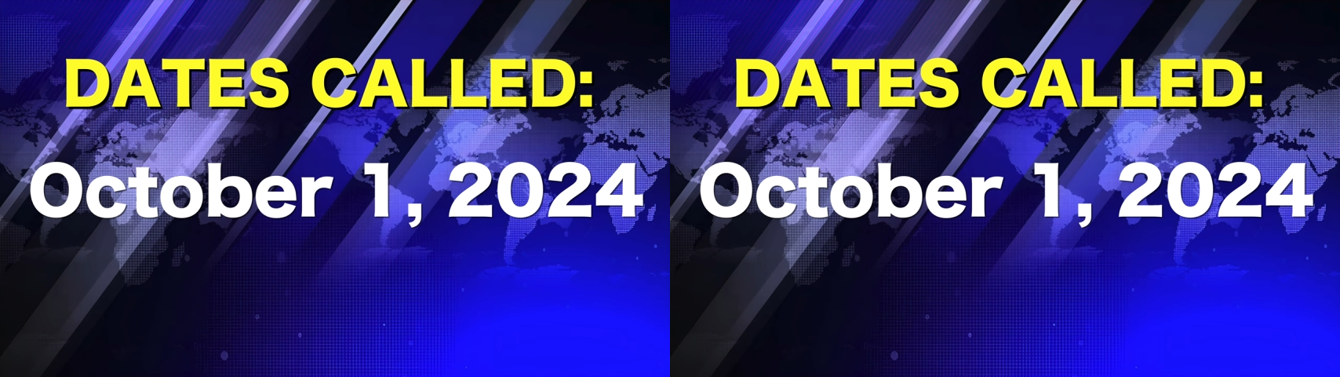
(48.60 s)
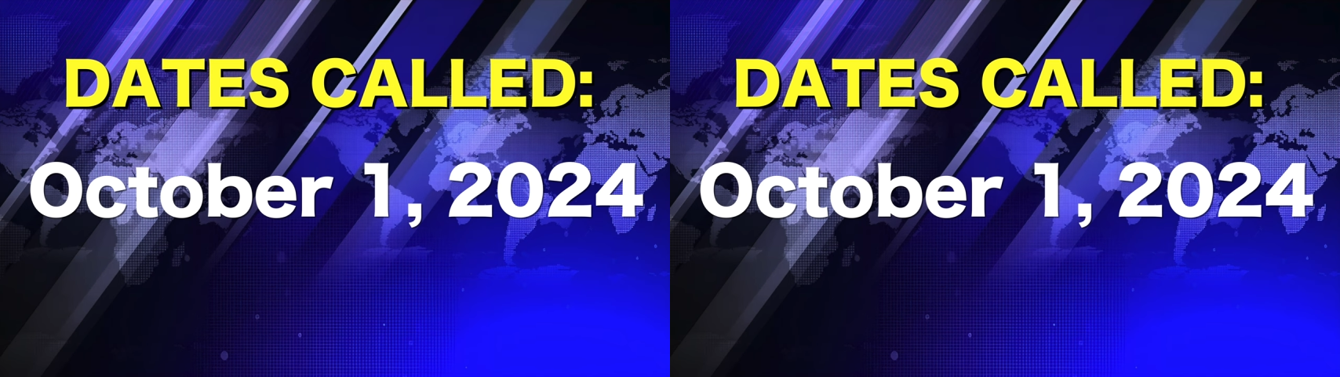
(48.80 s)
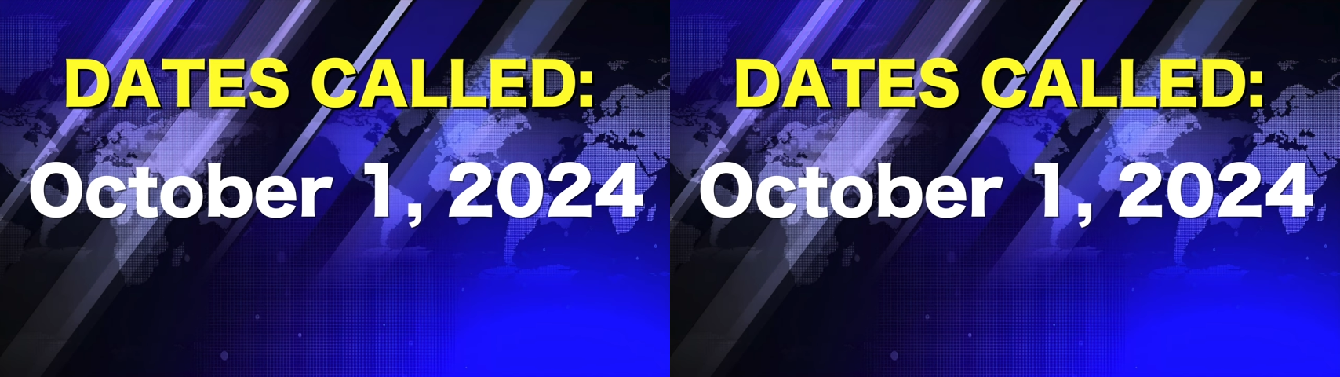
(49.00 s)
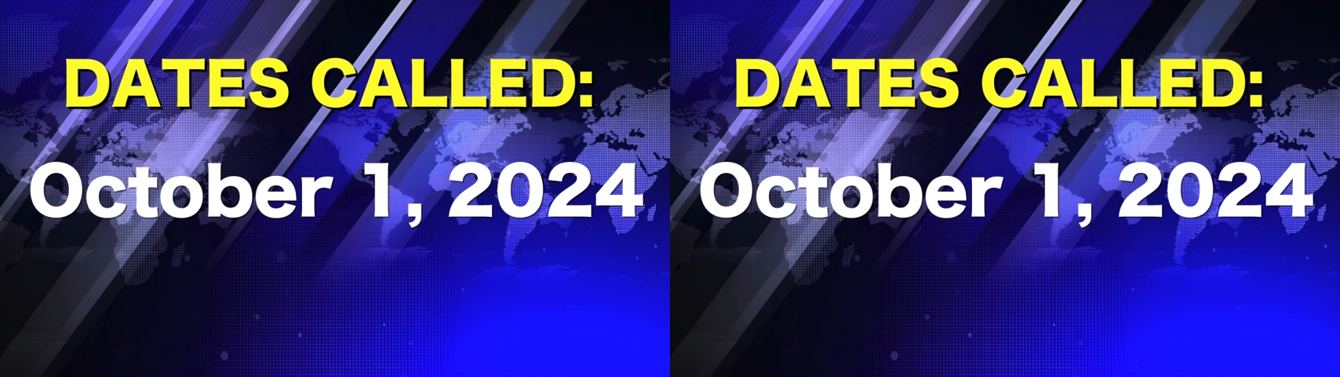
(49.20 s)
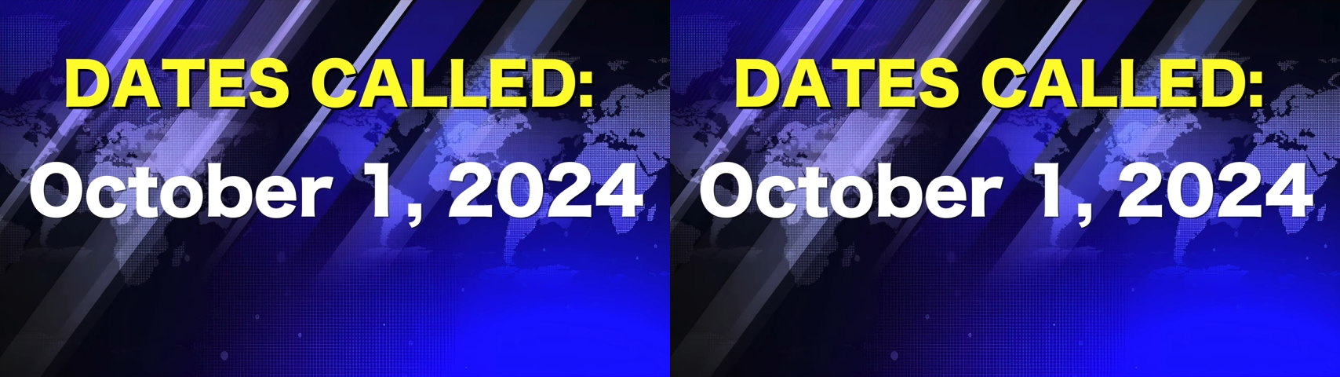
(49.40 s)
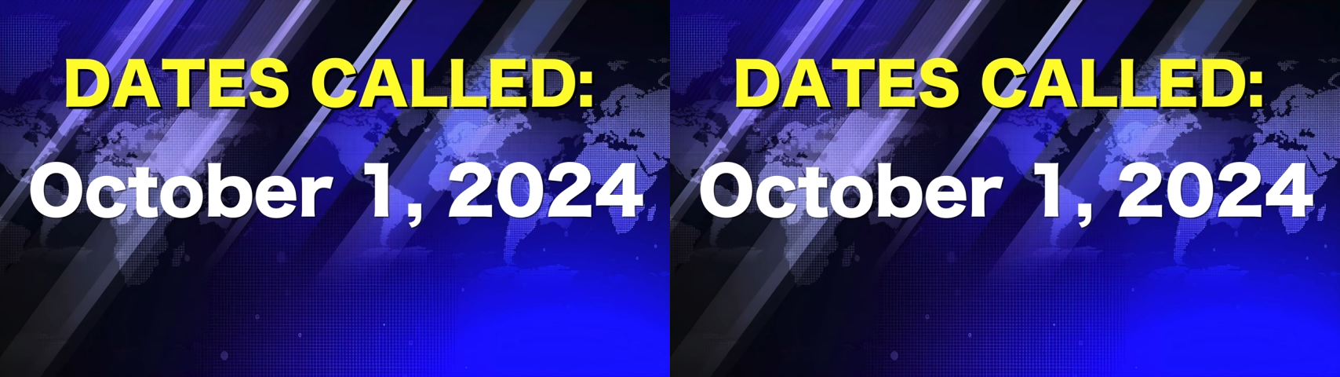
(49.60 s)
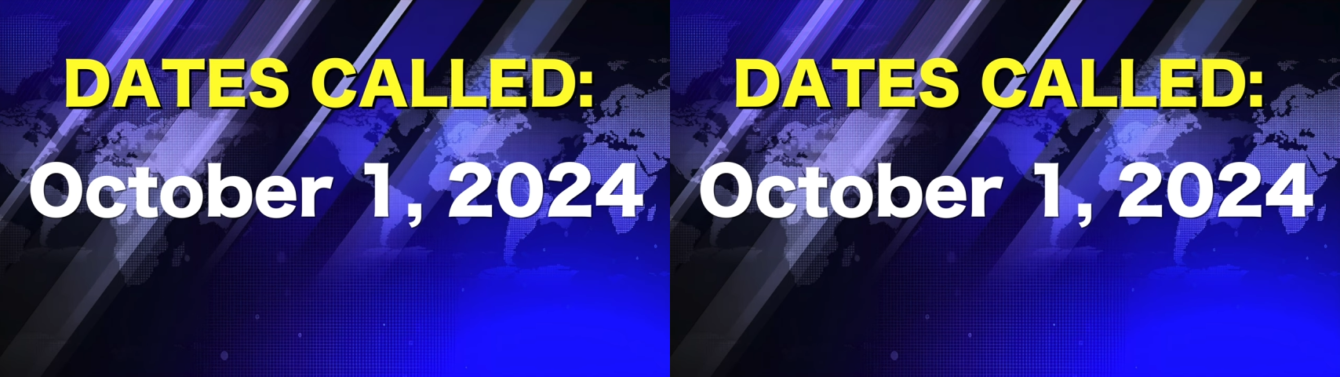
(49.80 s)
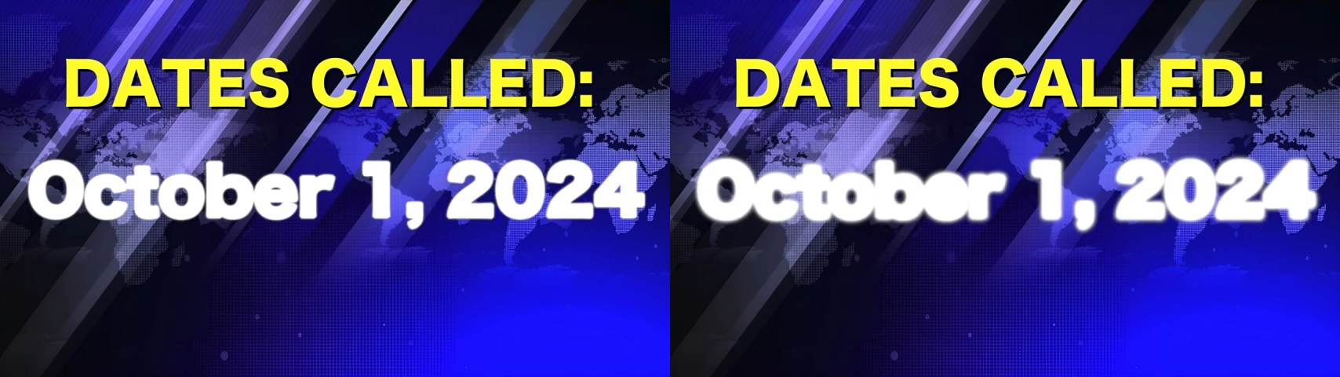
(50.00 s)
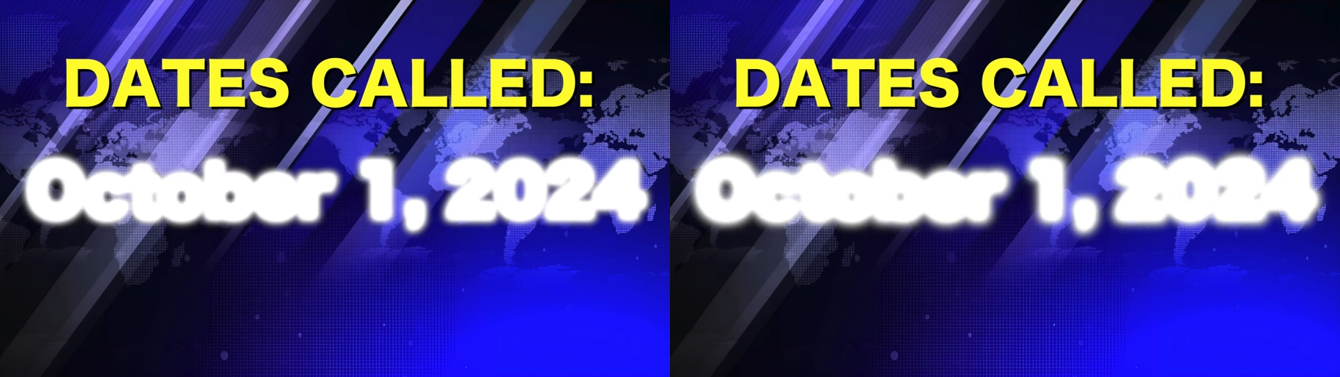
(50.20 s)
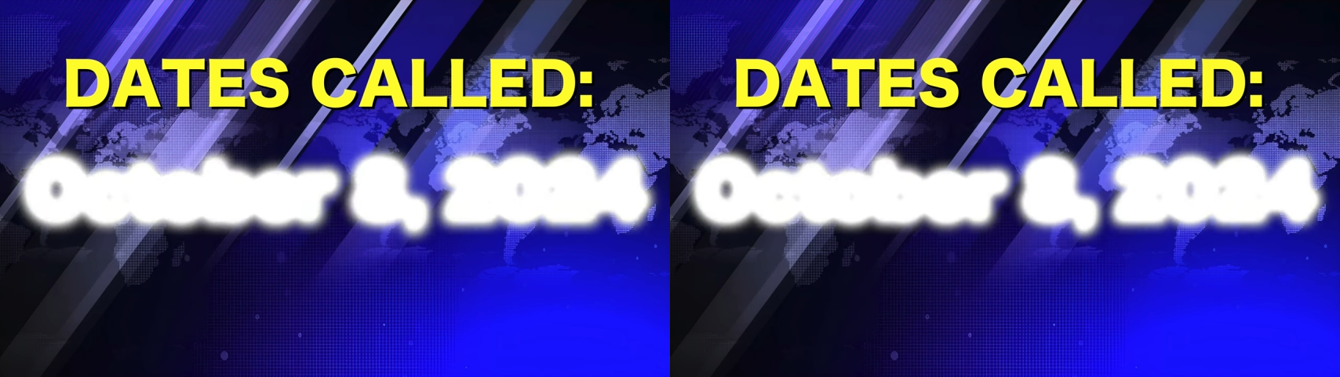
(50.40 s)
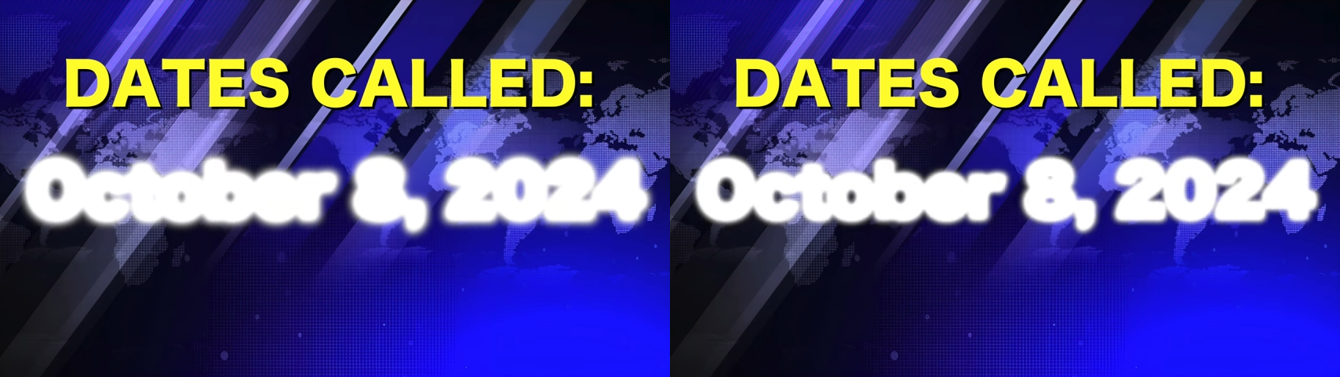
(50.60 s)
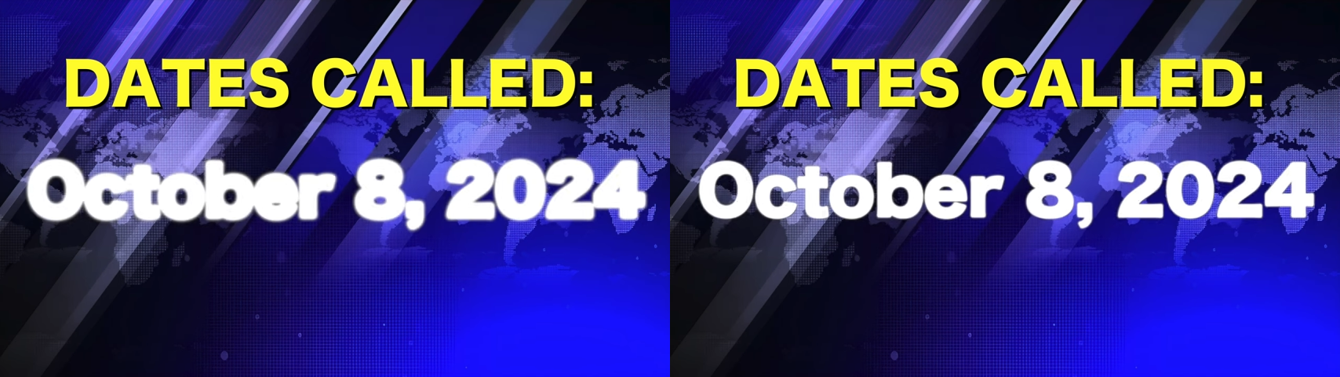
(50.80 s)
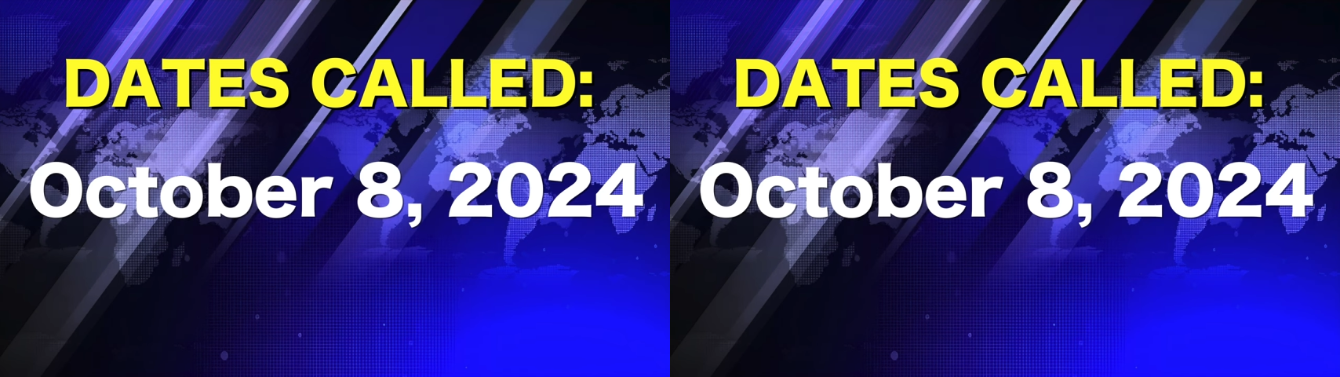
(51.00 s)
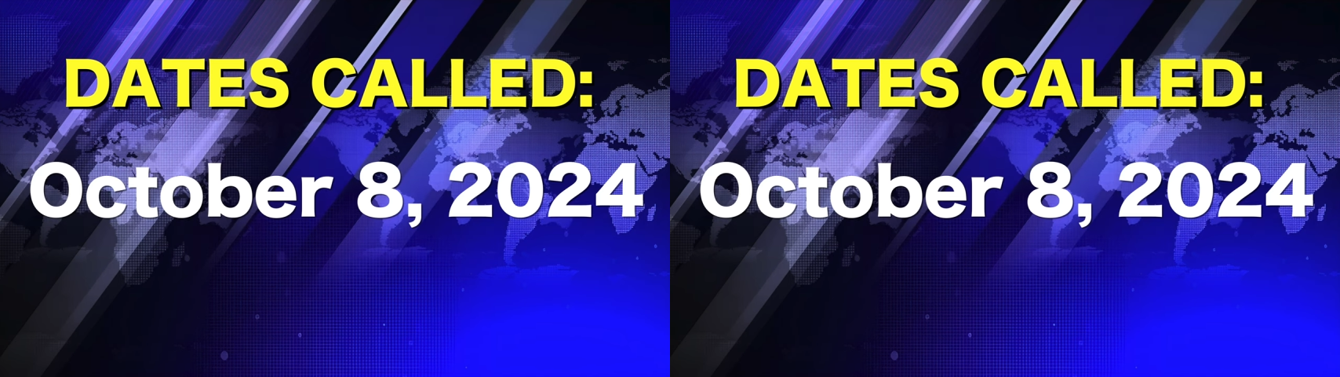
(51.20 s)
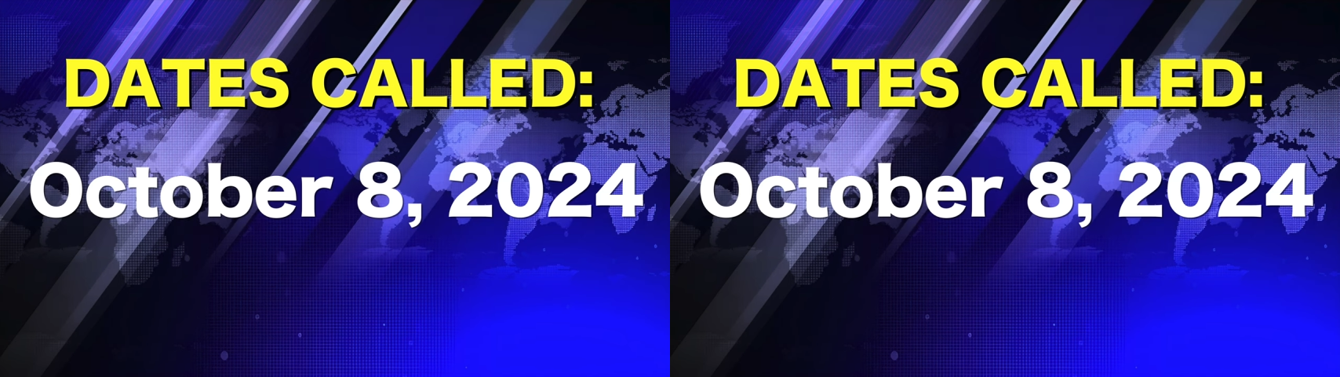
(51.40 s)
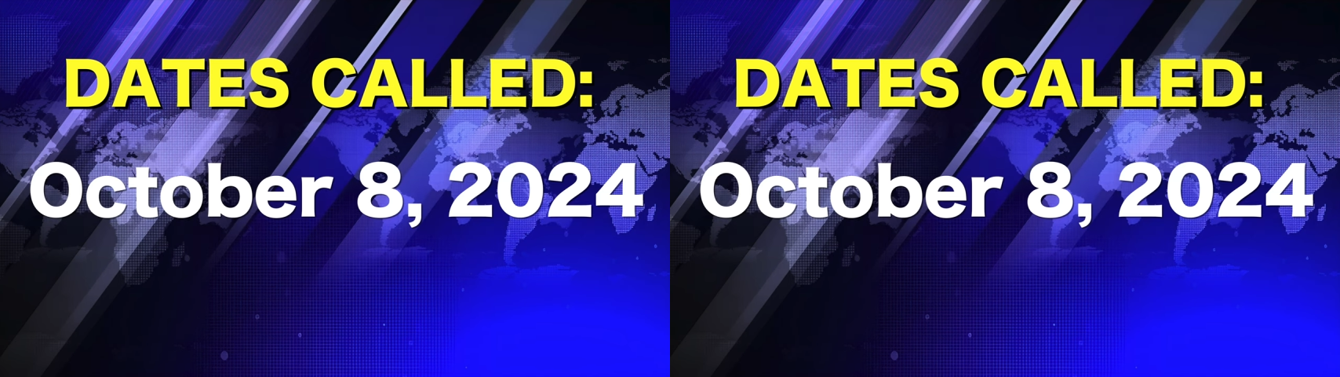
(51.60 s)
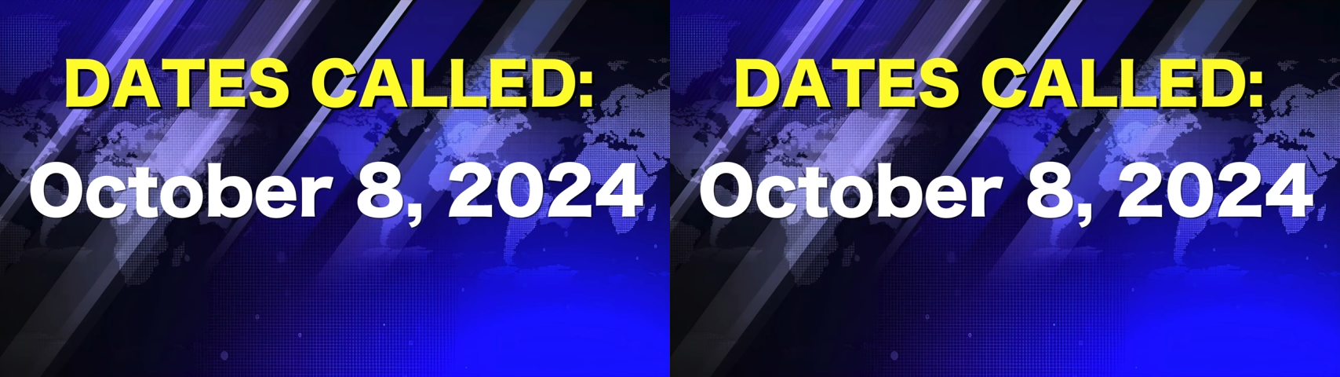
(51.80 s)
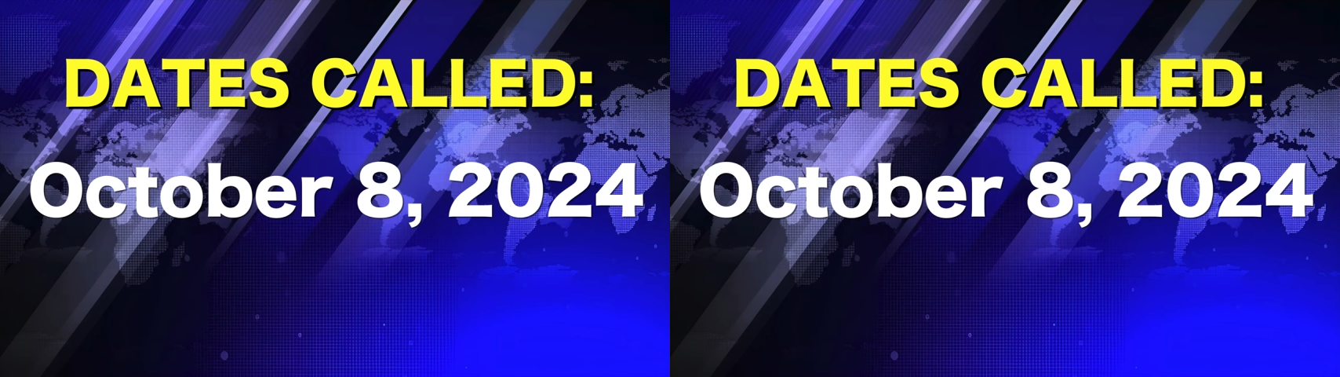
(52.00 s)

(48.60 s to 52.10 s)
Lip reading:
(no speaker visible)